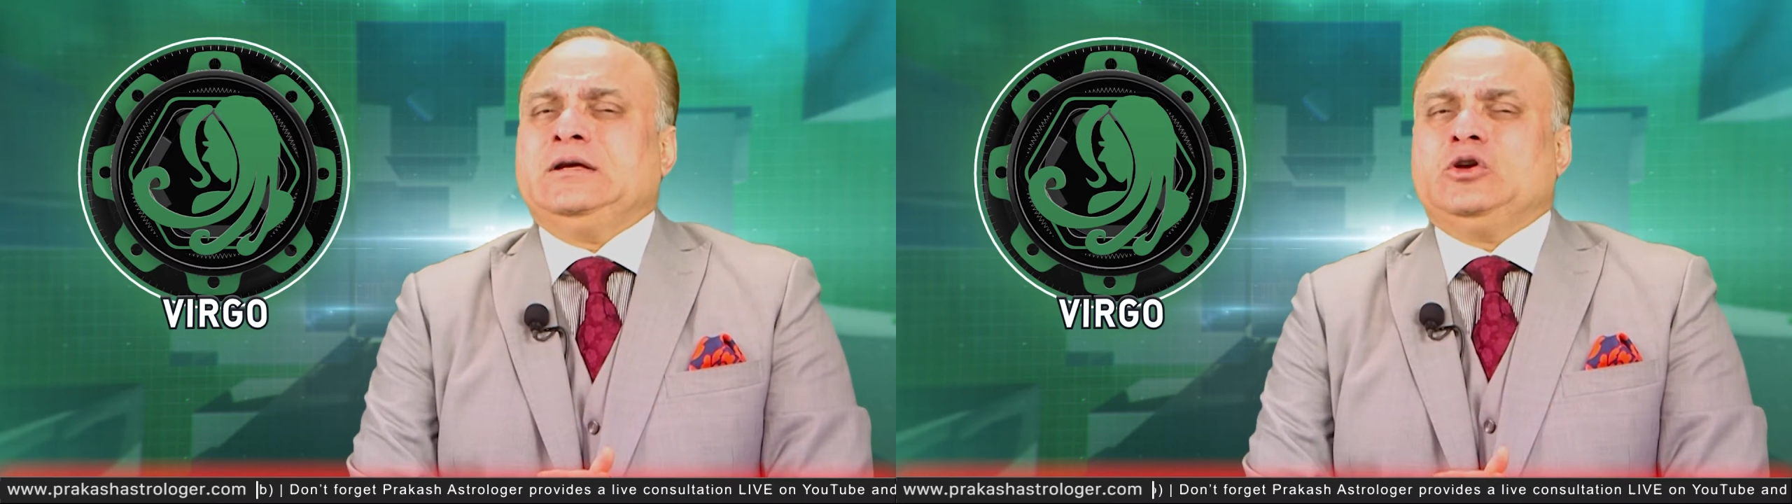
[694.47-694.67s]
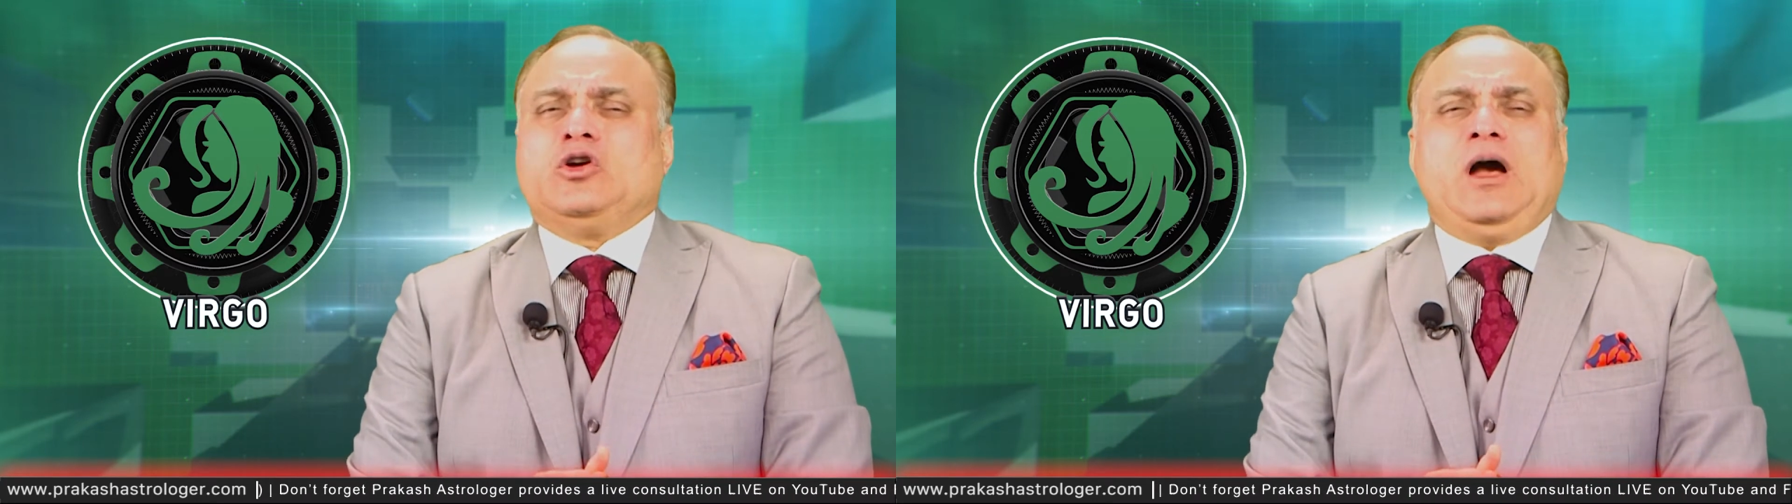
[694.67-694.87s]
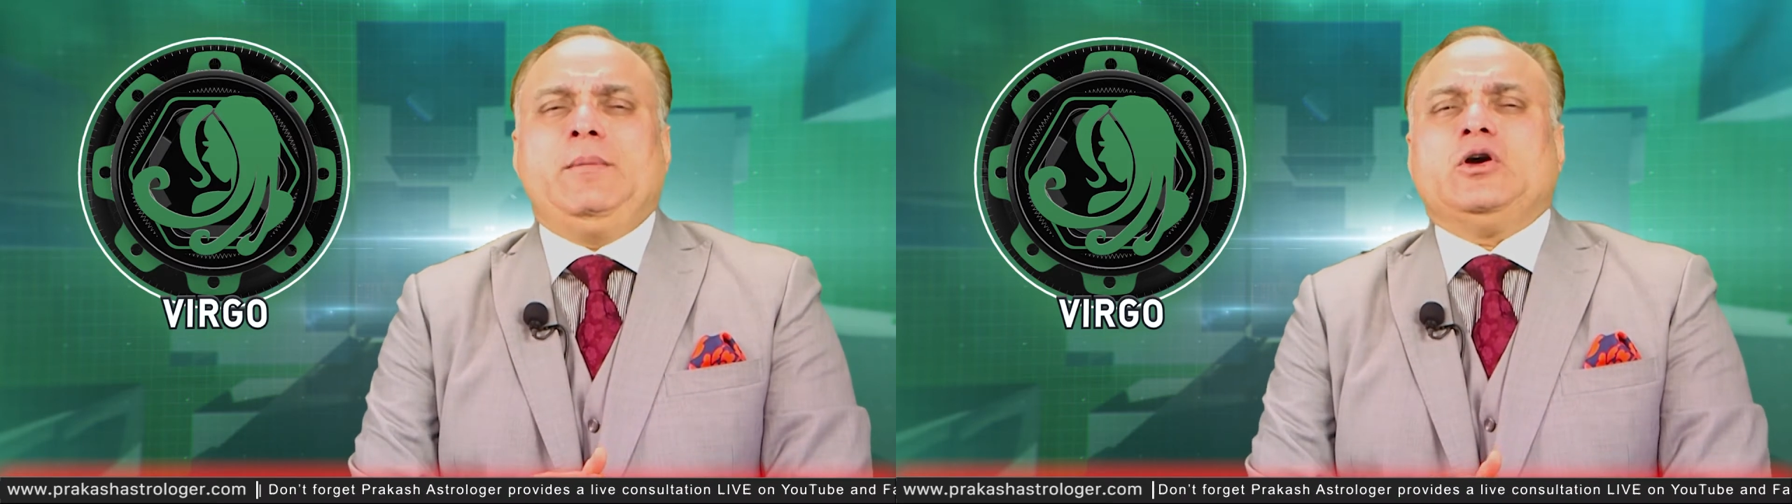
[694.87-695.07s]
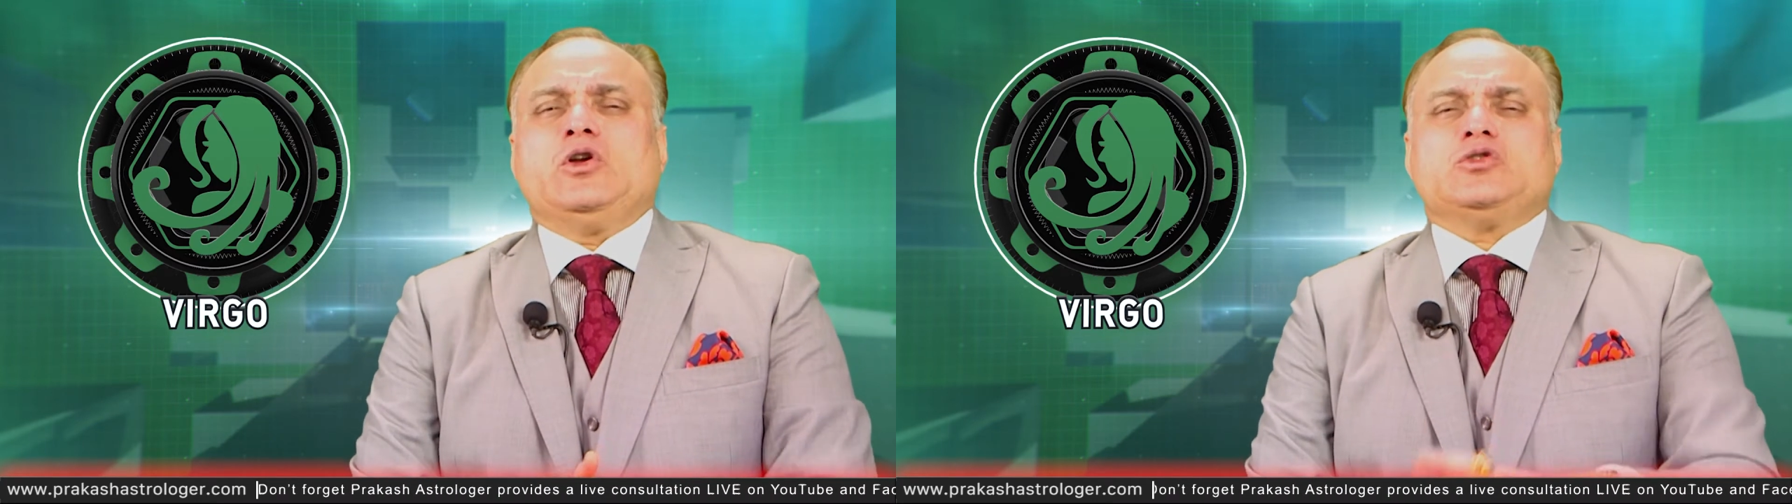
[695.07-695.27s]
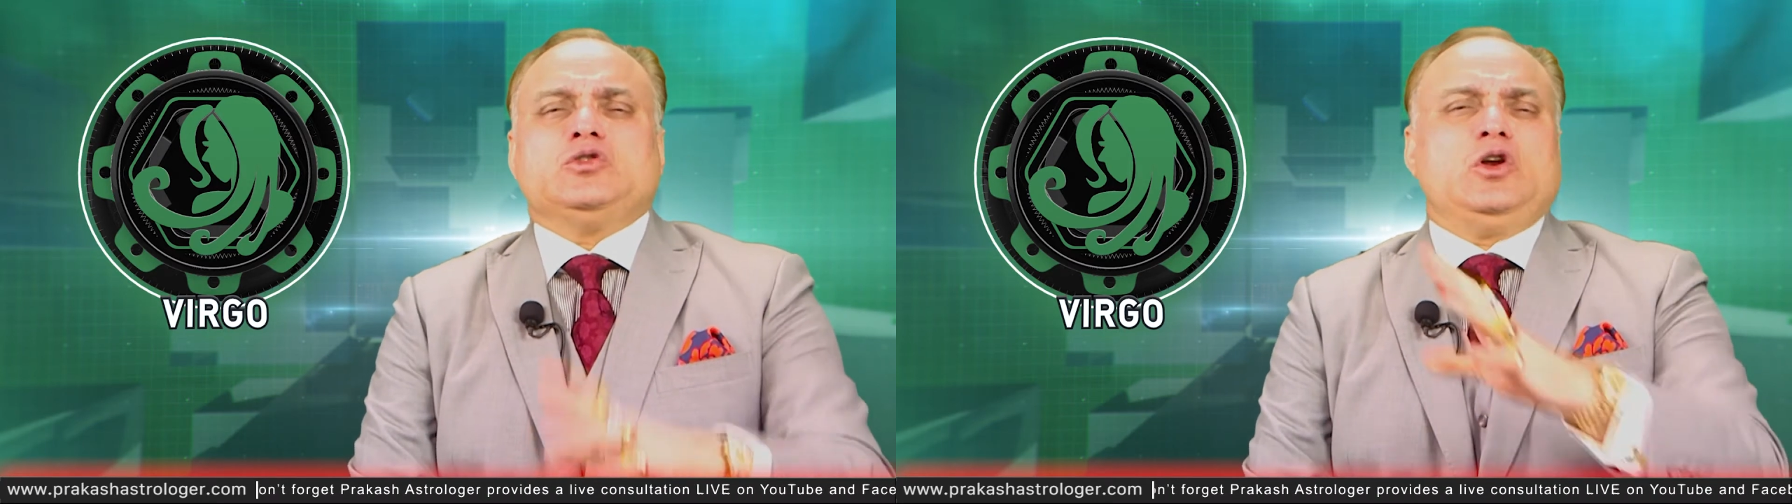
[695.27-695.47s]
You come
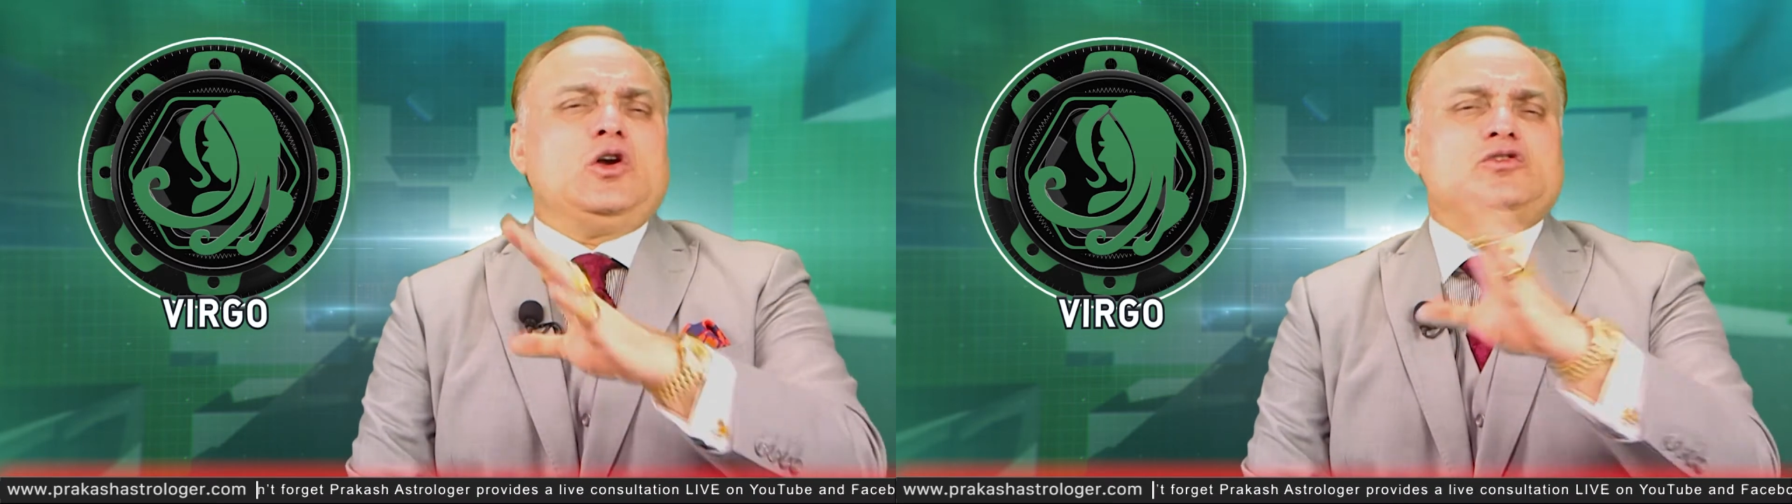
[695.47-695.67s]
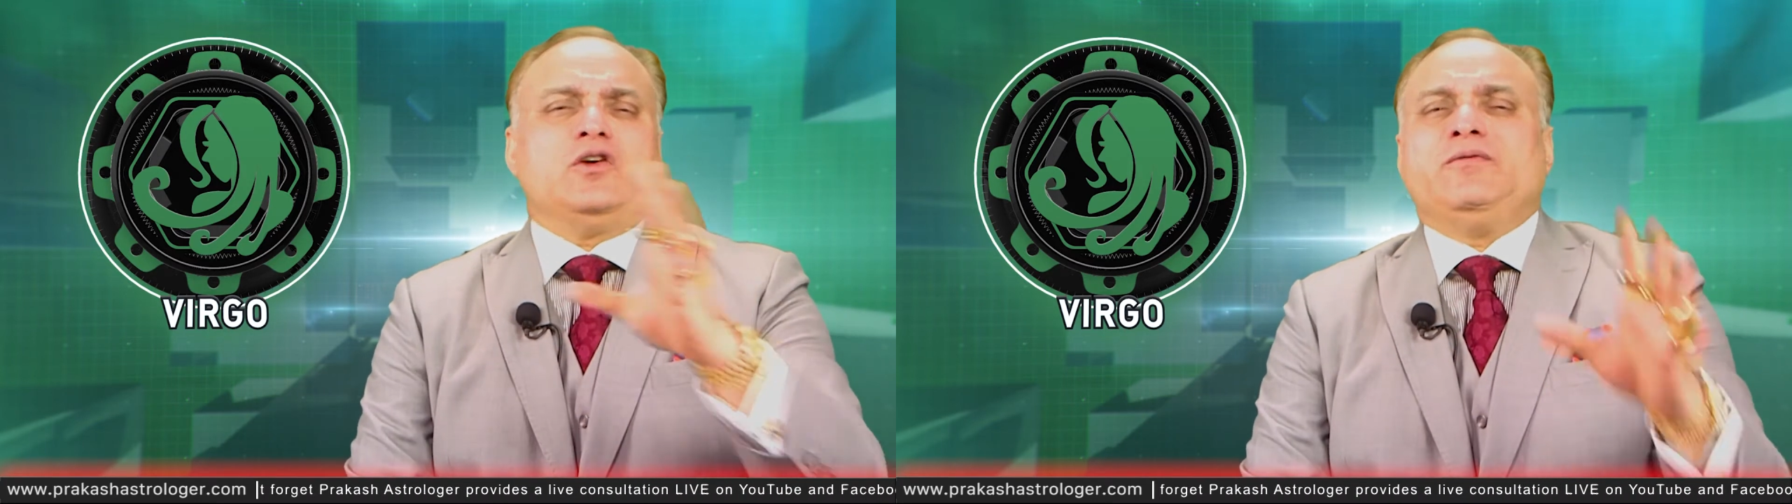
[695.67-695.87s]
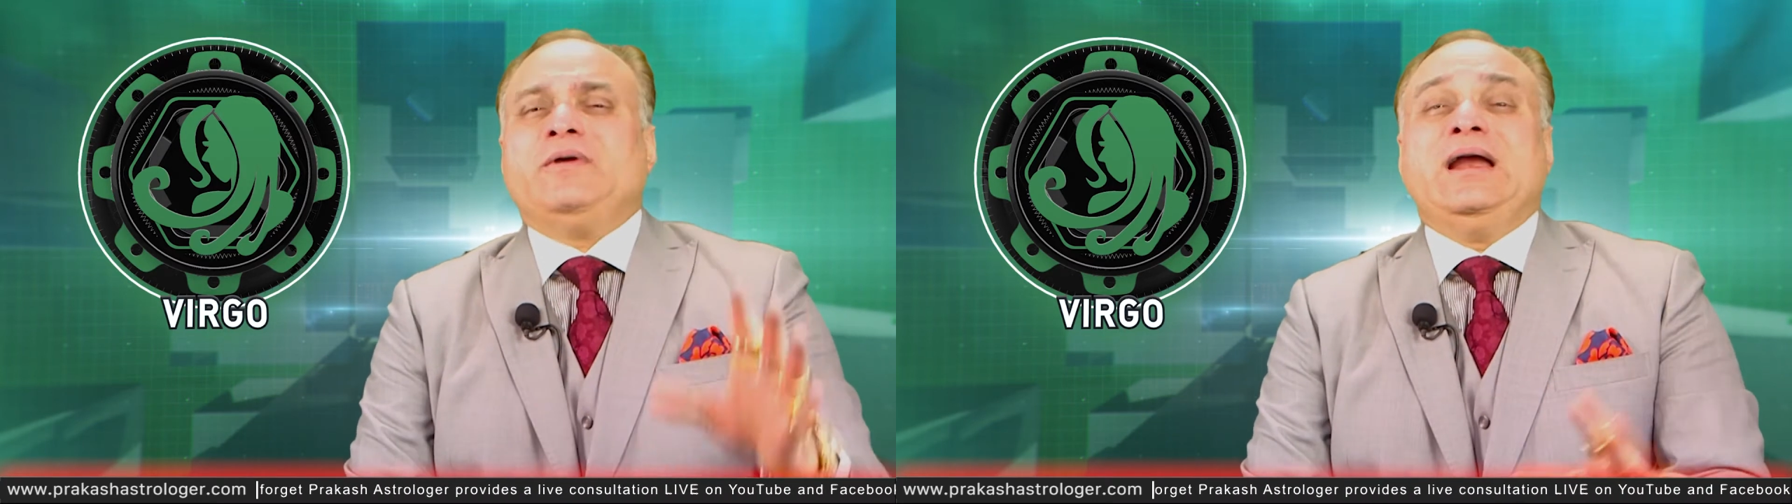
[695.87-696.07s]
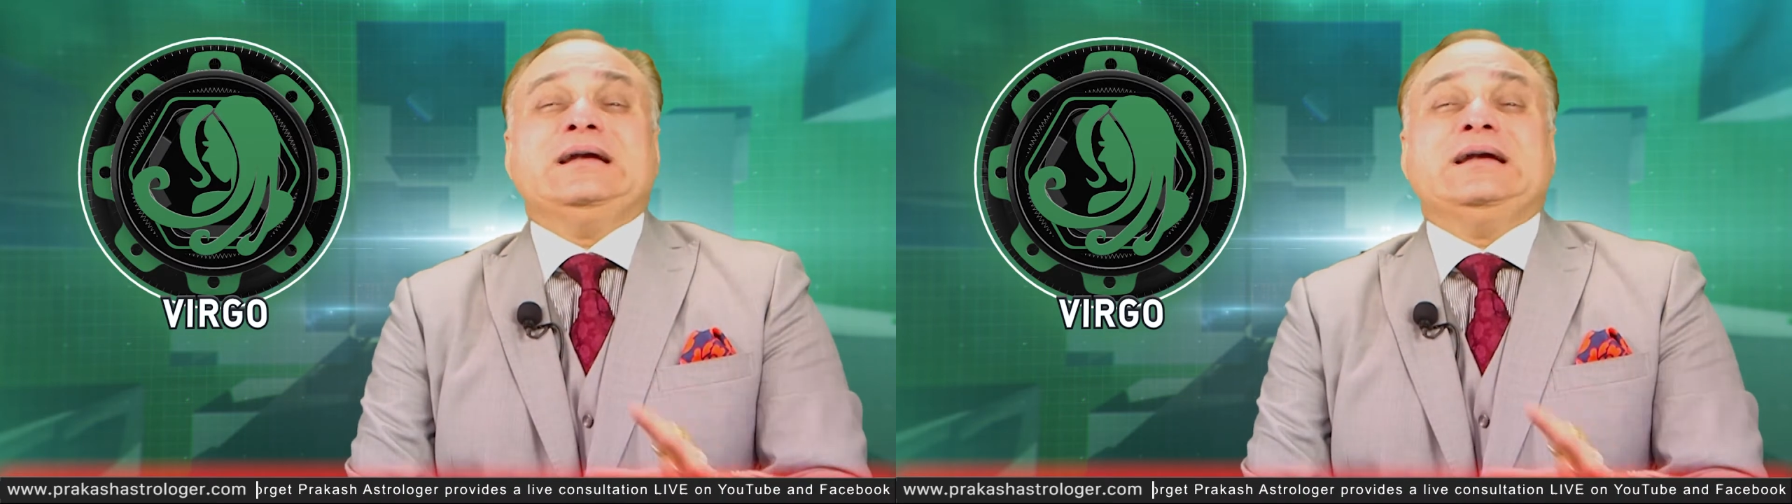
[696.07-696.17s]
across lots of